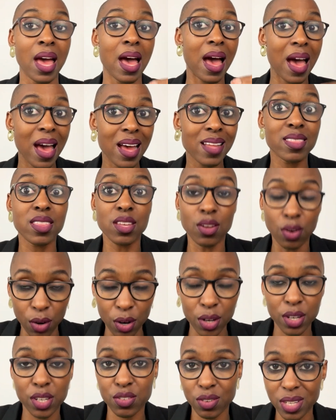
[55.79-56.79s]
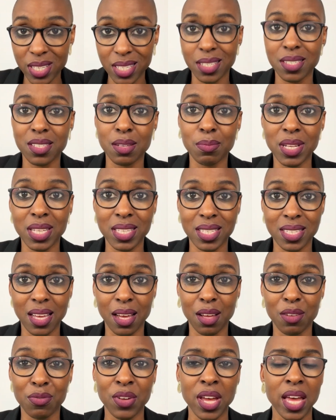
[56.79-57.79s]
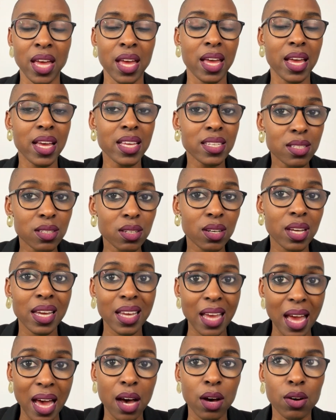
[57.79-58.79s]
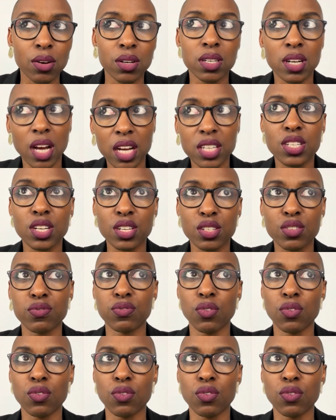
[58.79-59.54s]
And the auditory system itself is looking out not just